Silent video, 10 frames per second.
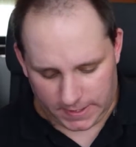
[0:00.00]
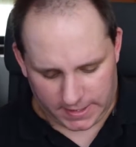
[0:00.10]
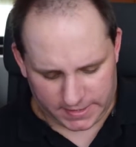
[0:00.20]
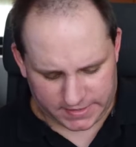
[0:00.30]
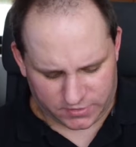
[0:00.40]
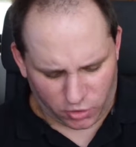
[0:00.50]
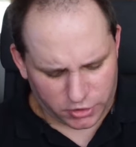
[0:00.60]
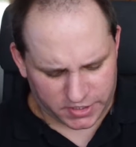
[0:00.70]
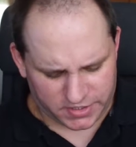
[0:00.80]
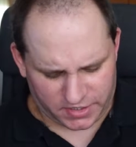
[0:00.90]
it's
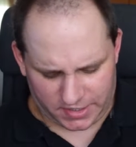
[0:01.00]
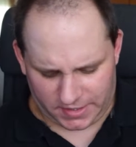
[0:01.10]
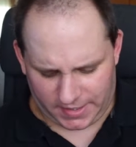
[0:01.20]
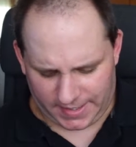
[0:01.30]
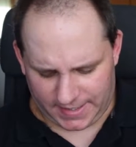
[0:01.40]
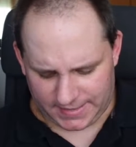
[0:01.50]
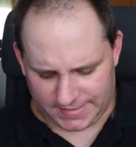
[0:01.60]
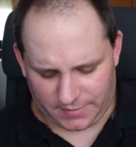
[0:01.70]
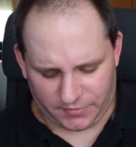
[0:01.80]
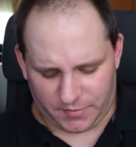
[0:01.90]
dirty as hell, and
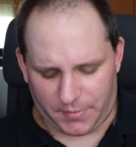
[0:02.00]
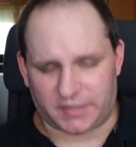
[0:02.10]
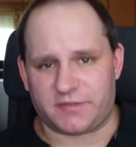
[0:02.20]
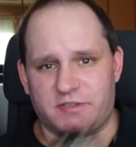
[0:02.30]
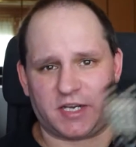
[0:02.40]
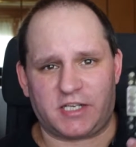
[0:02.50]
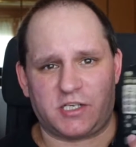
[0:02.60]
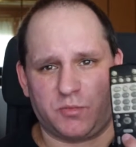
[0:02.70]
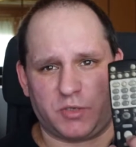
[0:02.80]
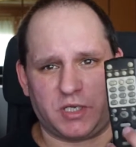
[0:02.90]
some of the buttons are
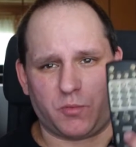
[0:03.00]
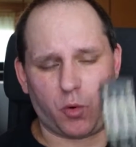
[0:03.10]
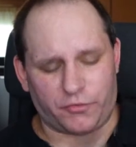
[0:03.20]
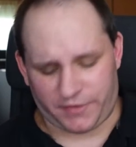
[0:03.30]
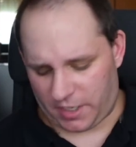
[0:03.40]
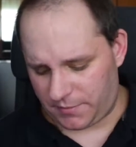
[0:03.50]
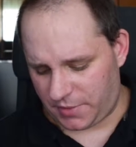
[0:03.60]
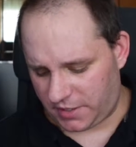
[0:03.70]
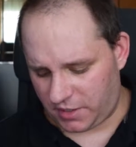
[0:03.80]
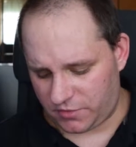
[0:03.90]
actually really worn down
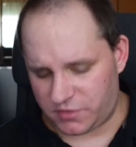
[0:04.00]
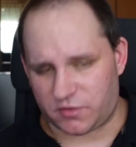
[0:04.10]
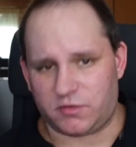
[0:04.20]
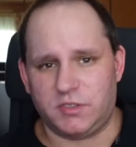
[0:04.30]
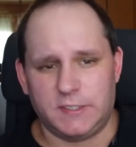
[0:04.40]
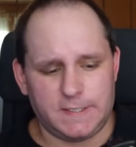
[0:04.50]
by now, so